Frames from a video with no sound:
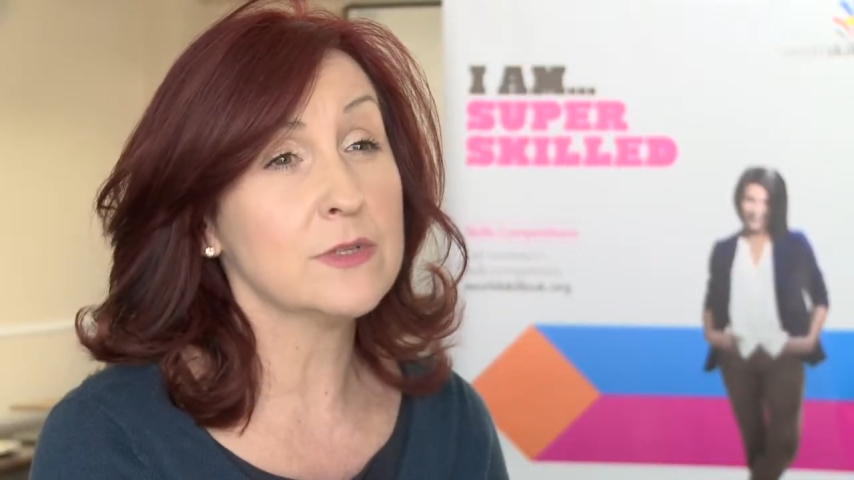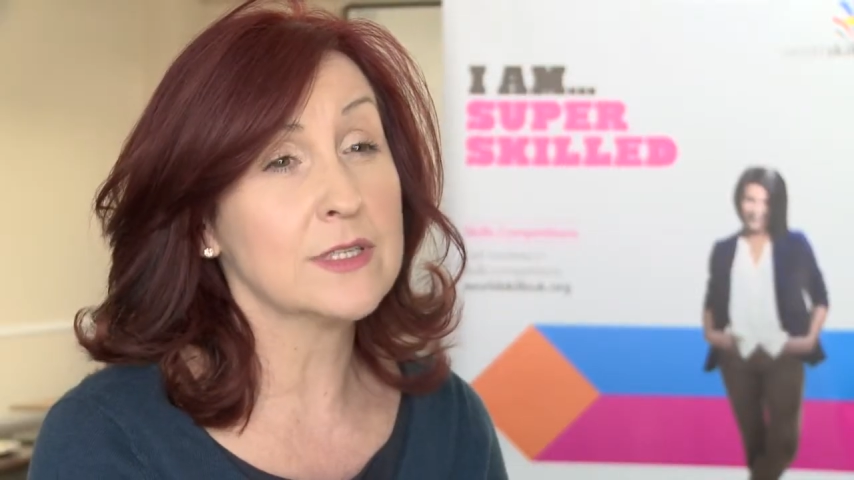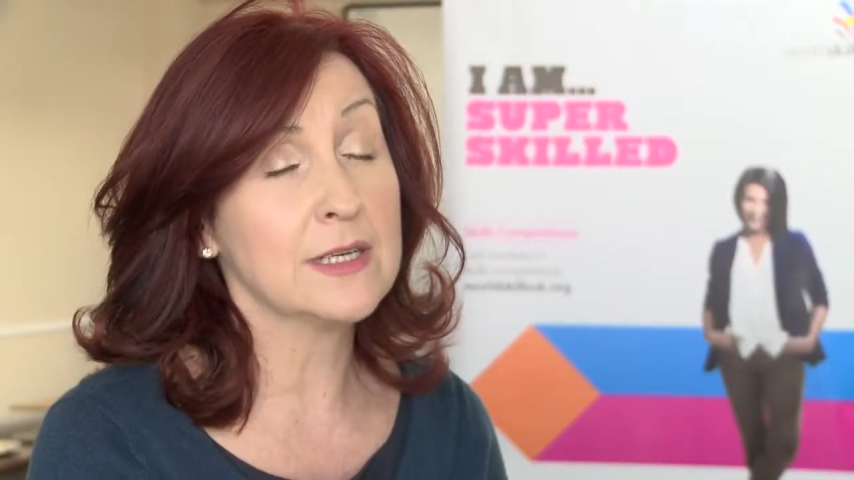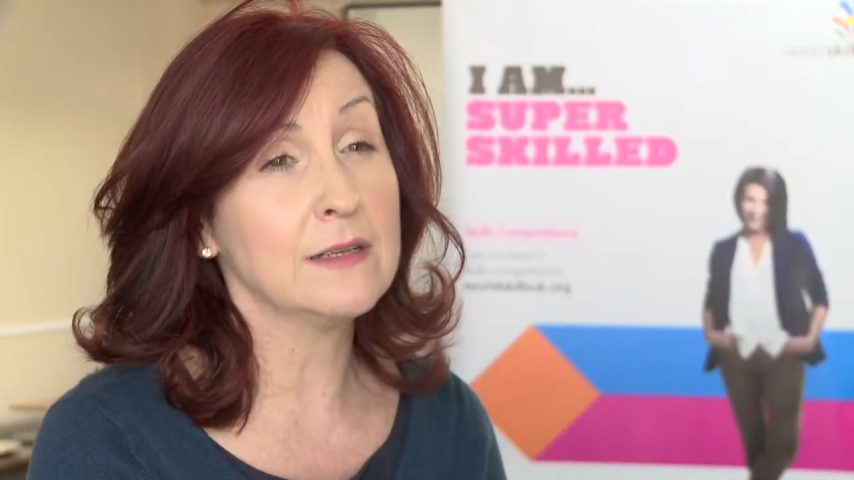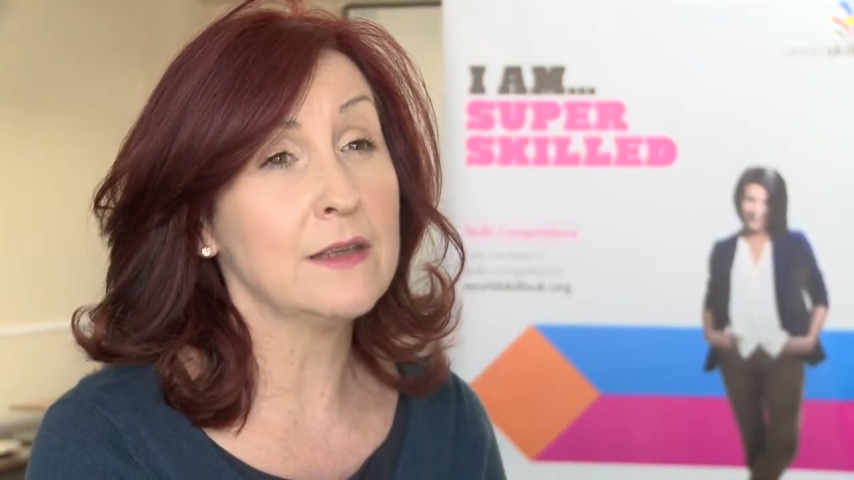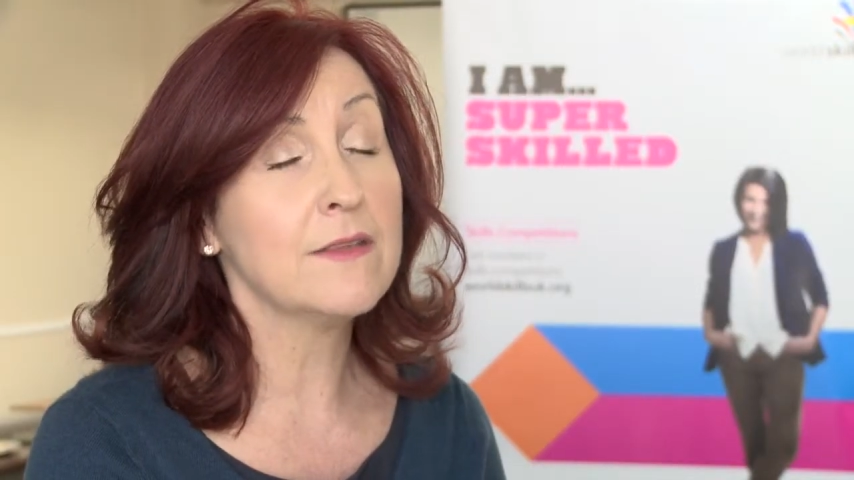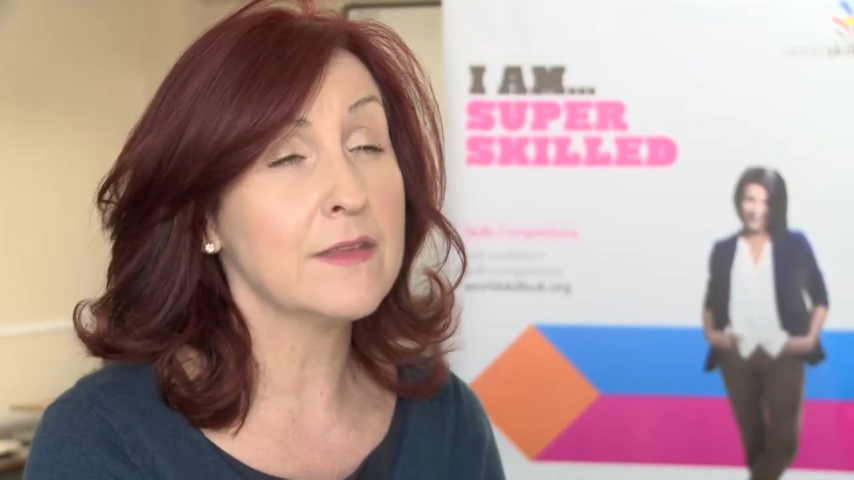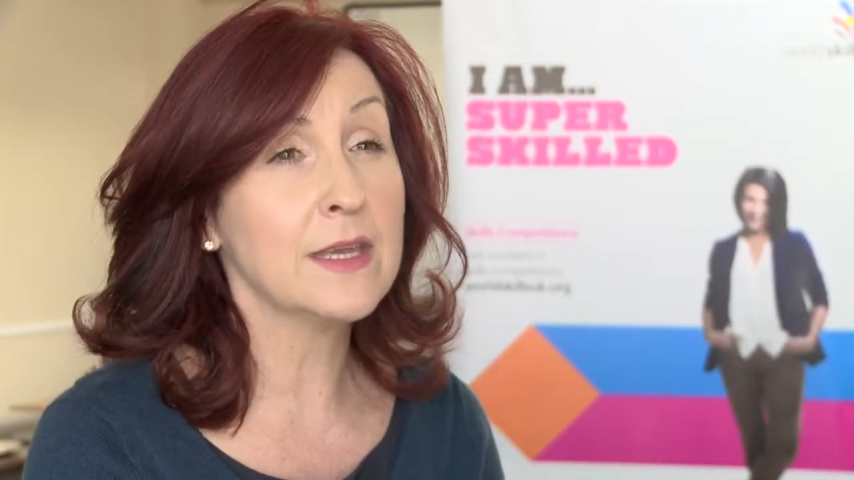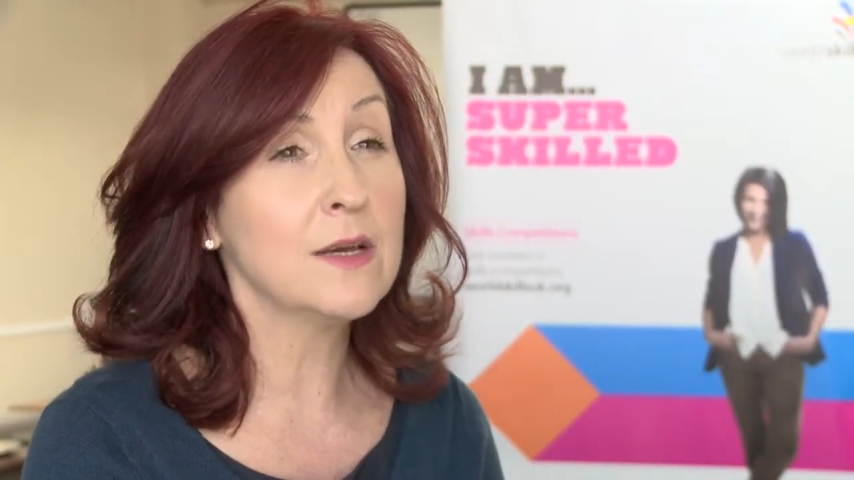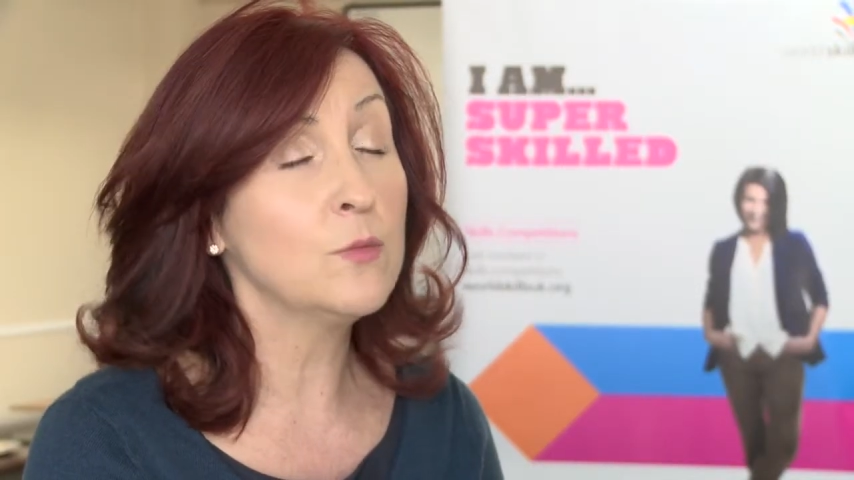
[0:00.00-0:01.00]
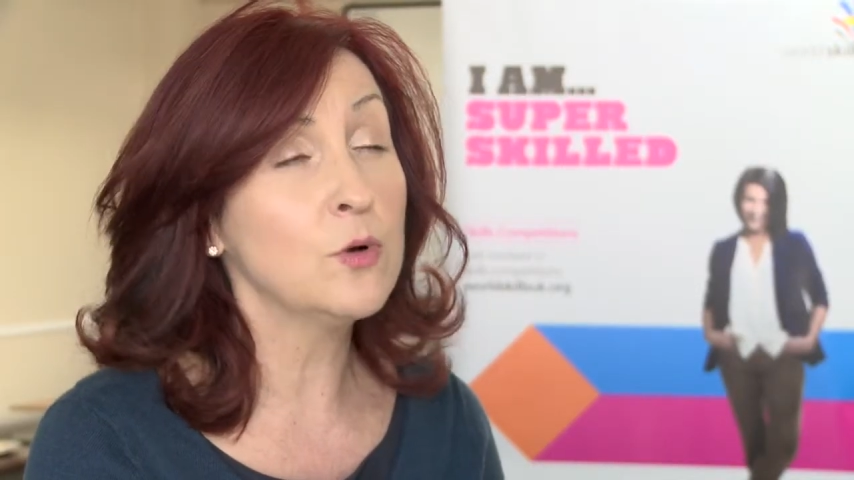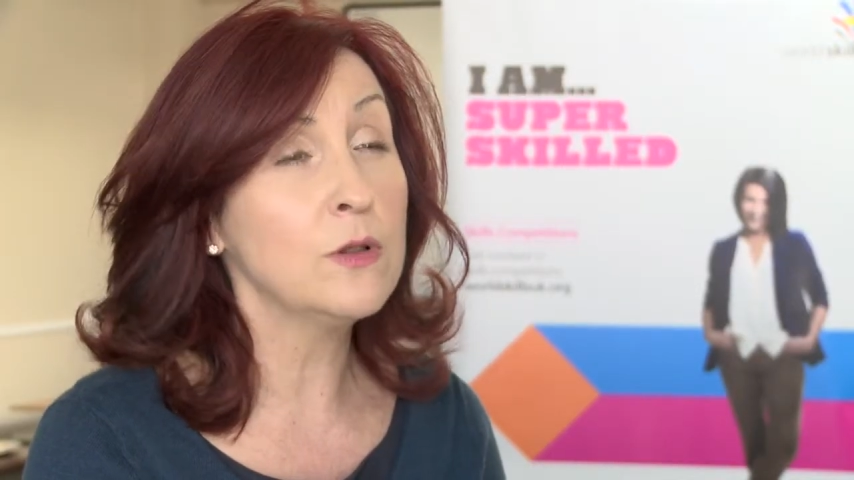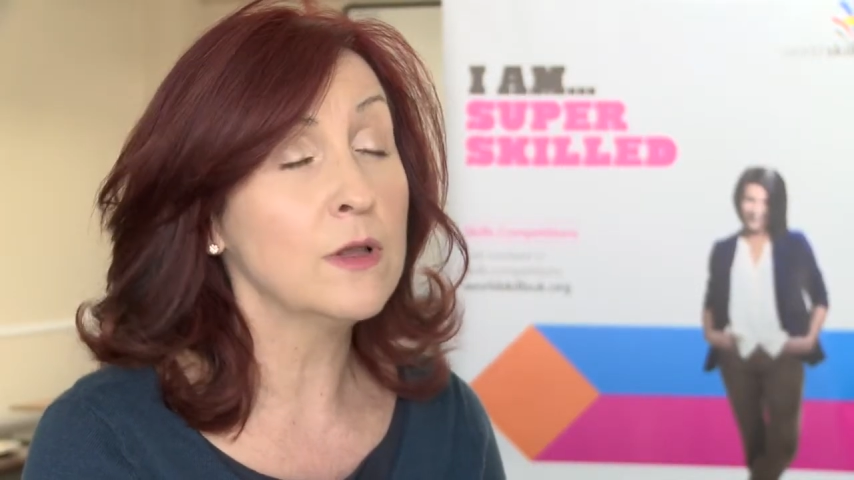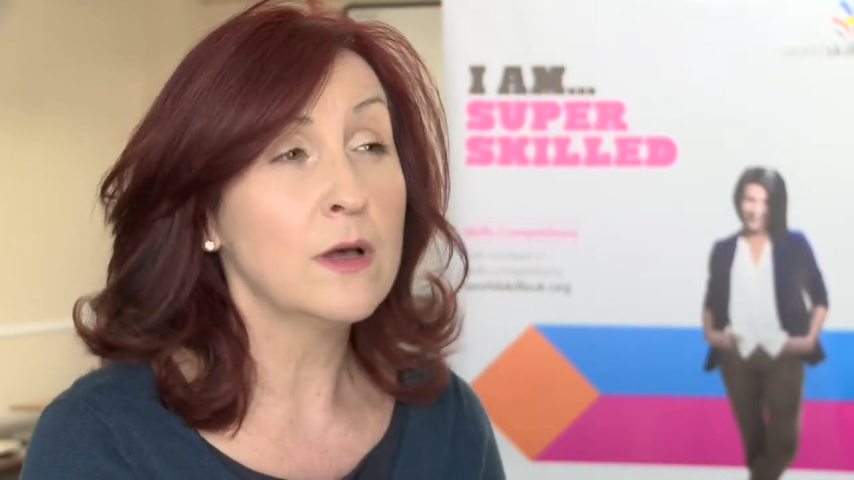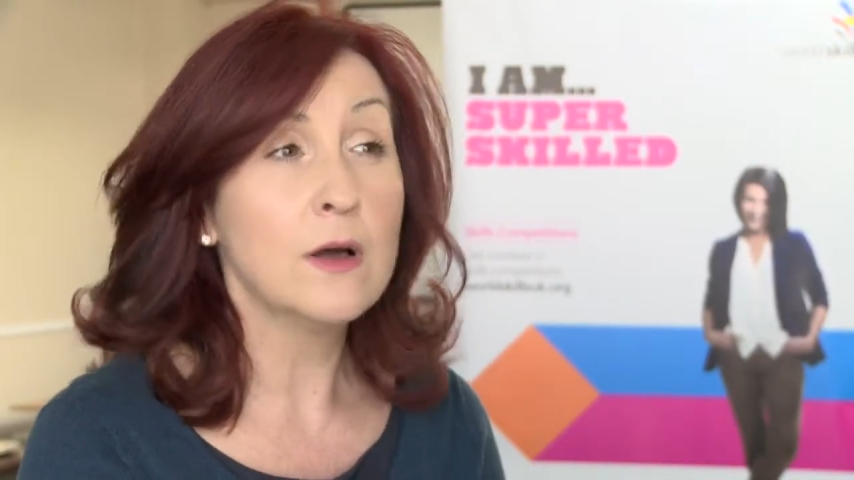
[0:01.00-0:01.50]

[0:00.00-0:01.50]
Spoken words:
skill and thinking, well,